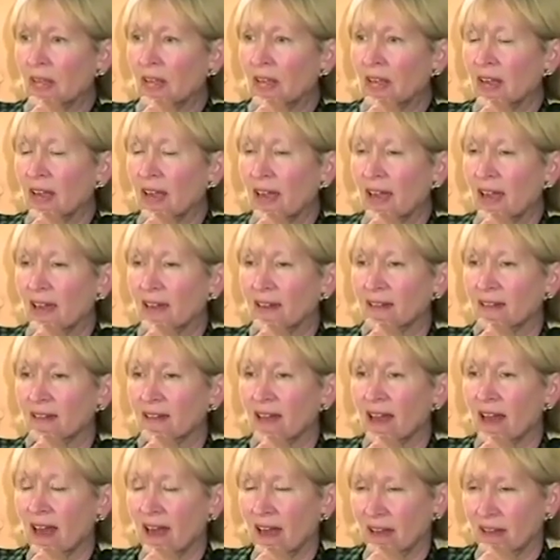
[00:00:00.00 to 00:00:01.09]
and
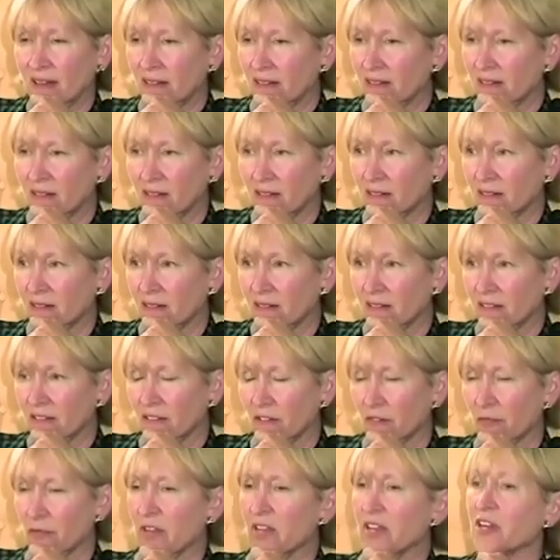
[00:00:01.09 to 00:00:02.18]
had
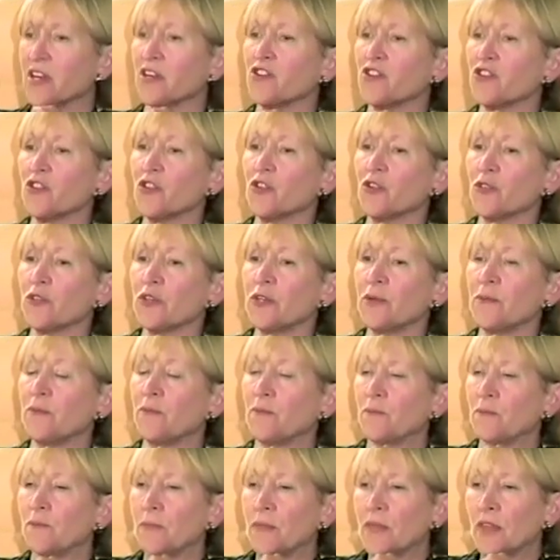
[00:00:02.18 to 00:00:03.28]
3 young children,
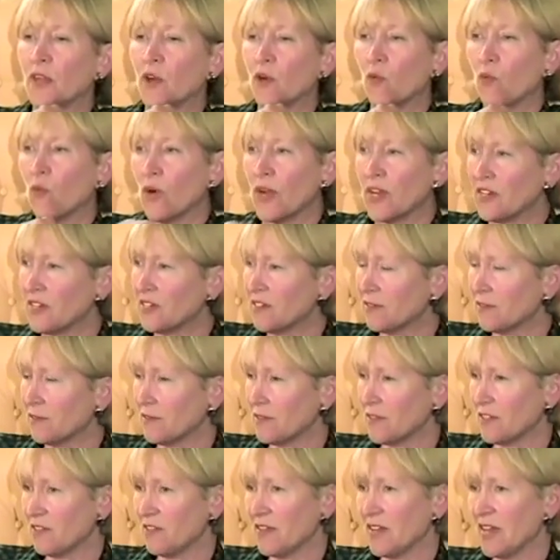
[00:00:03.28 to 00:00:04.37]
went to
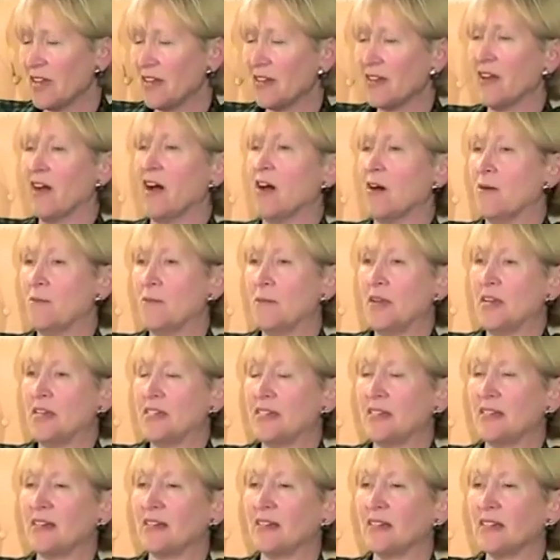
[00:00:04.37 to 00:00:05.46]
Vietnam as
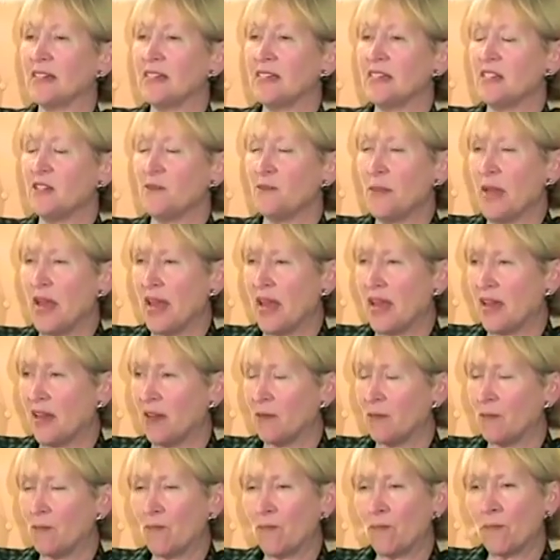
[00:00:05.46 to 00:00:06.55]
an enlisted man,
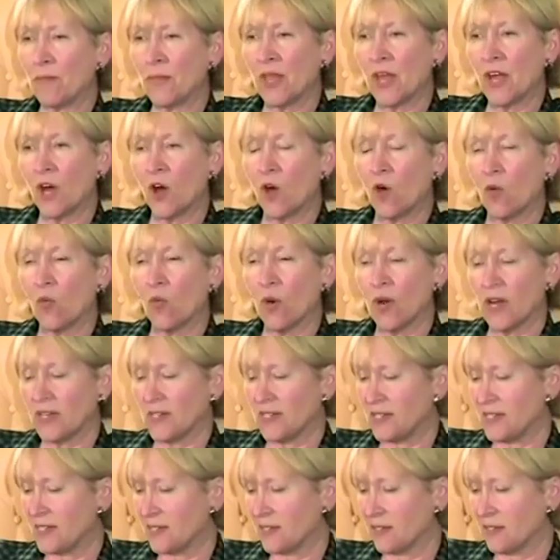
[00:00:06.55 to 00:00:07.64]

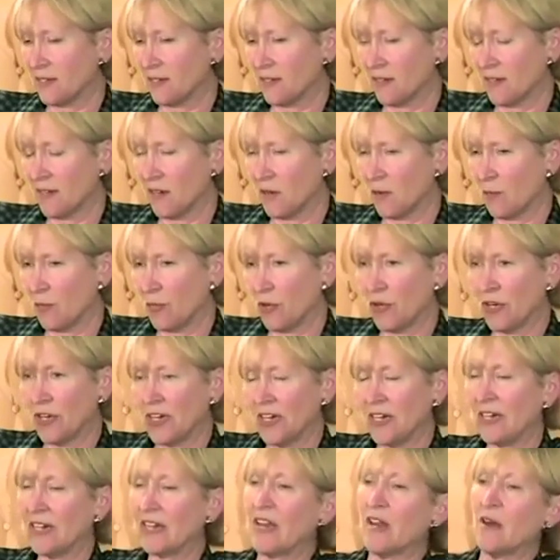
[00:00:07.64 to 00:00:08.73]
was put
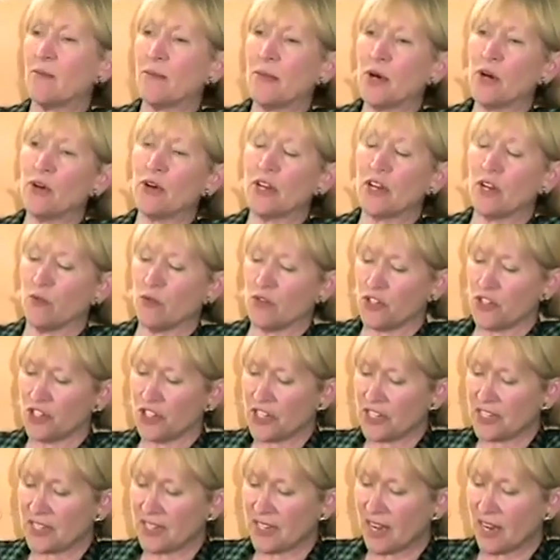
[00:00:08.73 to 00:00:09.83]
in Cambodia, which he
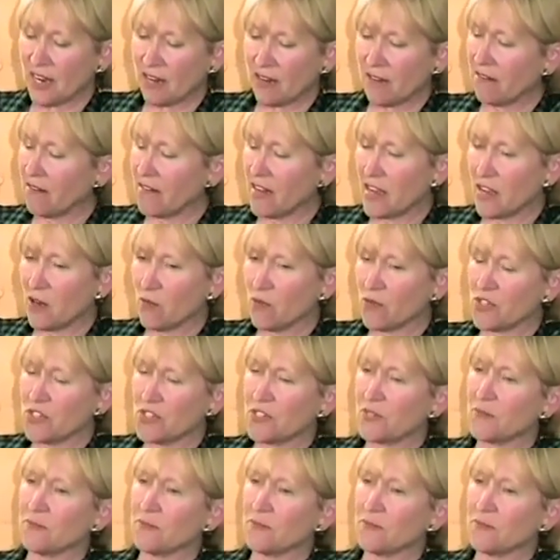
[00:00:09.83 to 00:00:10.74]
said it was